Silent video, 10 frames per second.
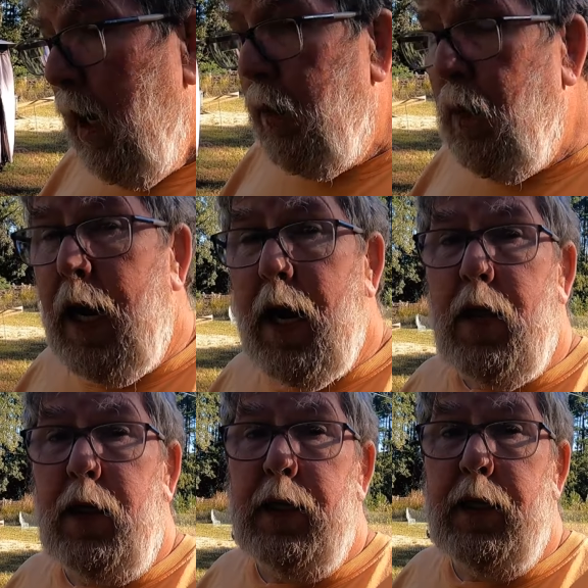
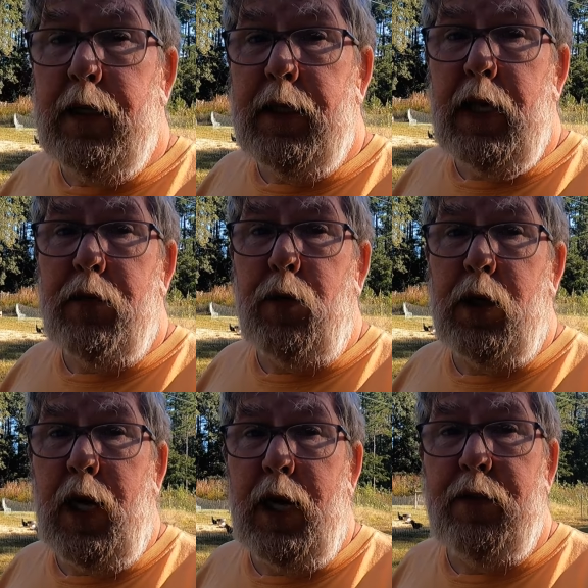Well, guess
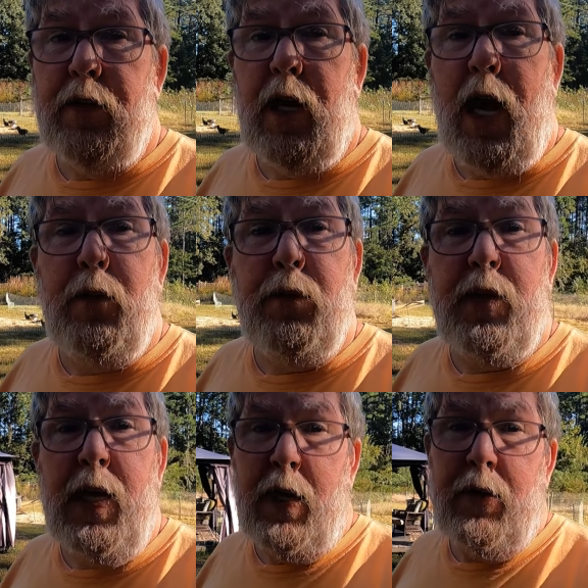what, guys? I
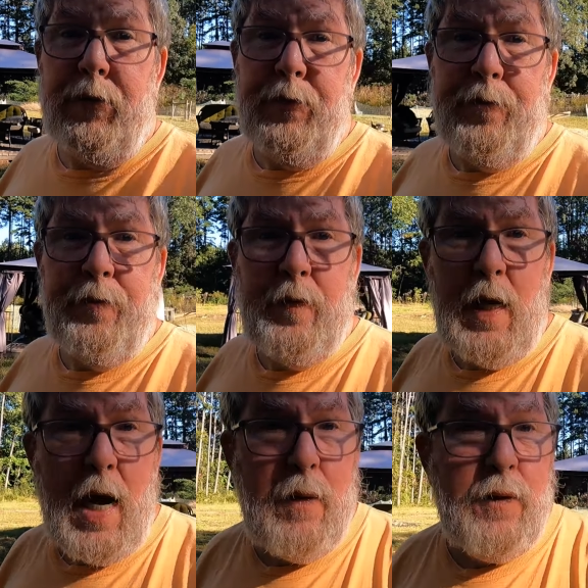was there.
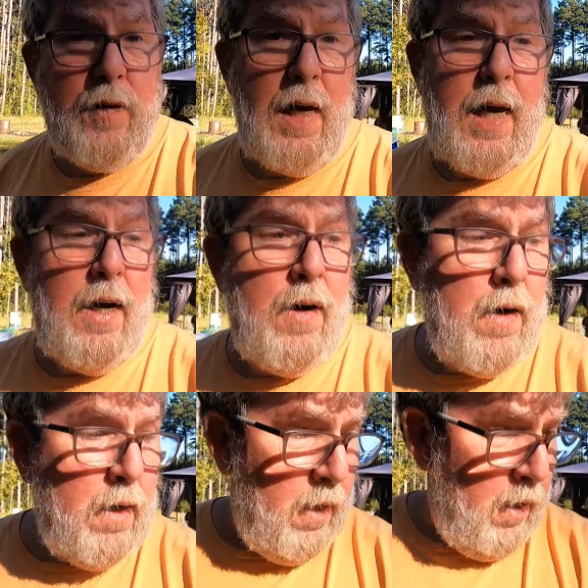I was
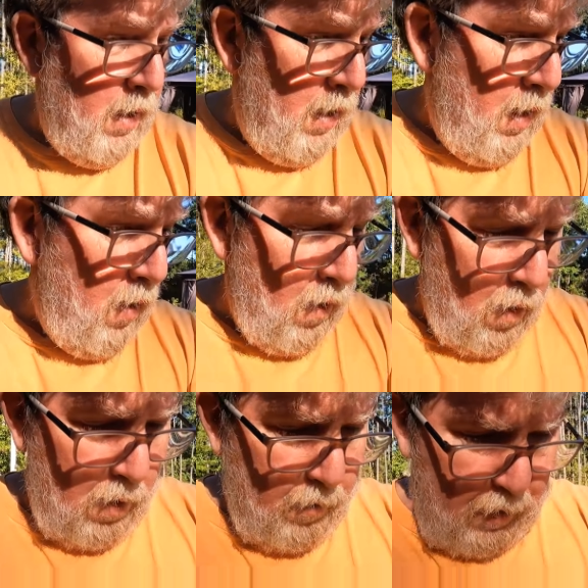there on